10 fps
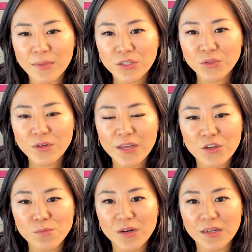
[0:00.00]
Make sure that
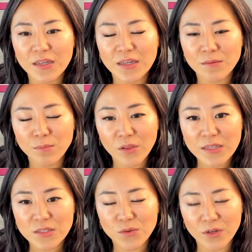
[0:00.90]
you put in
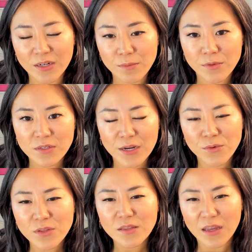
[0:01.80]
bullets or numbers. I
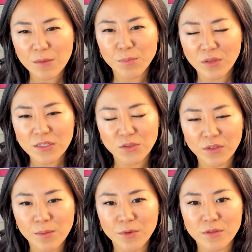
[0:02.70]
really like bullets or
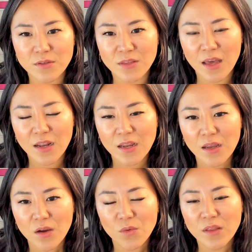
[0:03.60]
numbers so that
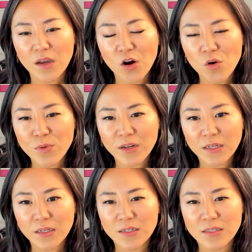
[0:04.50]
when they open
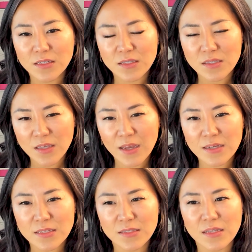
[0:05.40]
it, it's
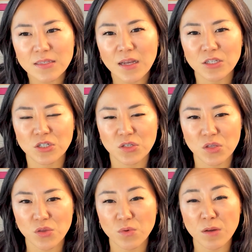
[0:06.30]
concise. It's not
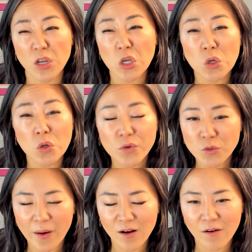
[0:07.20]
just three
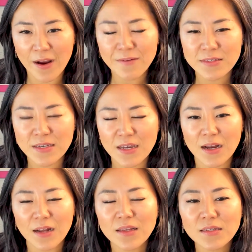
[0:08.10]
huge paragraphs.
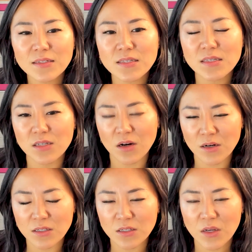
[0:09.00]
I like to
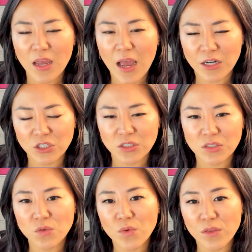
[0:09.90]
start
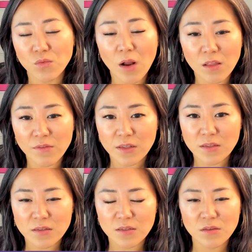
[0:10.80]
actually with
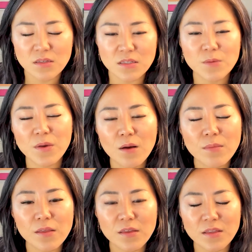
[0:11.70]
relevance. So the CPR
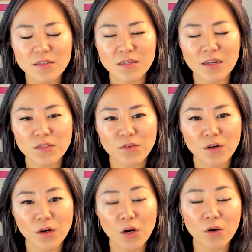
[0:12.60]
method stands
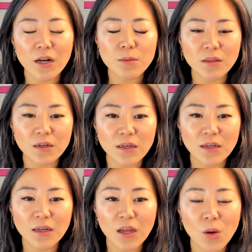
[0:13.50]
for
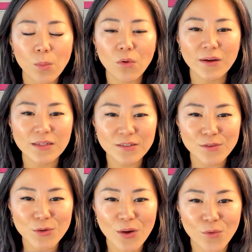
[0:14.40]
credibility, point of
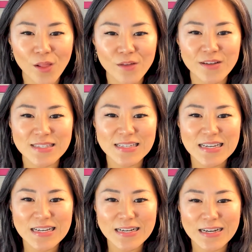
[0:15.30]
view, and relevance.
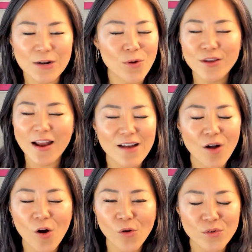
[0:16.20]
And I want
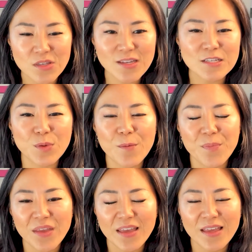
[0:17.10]
have all those things, but
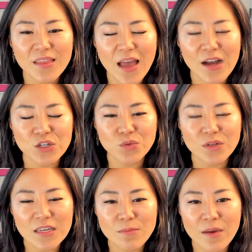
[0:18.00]
in the
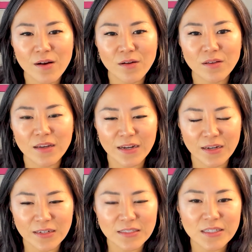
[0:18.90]
actual email, and
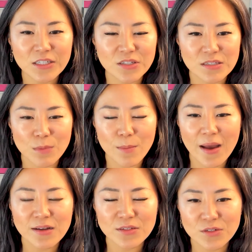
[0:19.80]
I teach this in my
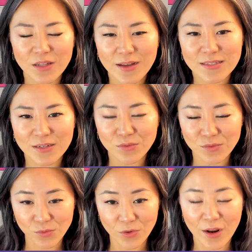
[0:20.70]
masterclass,
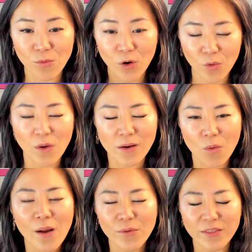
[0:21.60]
and when I work
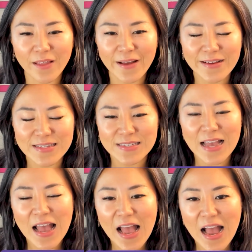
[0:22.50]
one-on-one with clients,
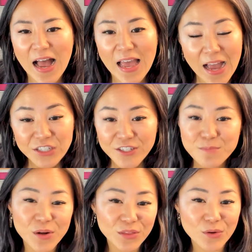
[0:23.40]
is I
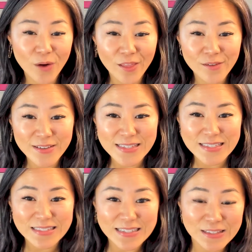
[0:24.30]
actually put the
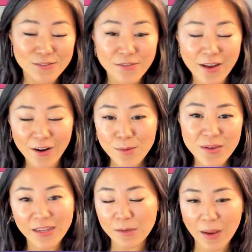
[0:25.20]
relevance in the very
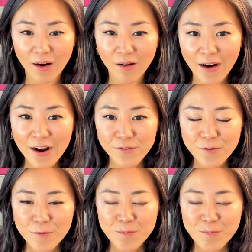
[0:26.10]
beginning paragraph,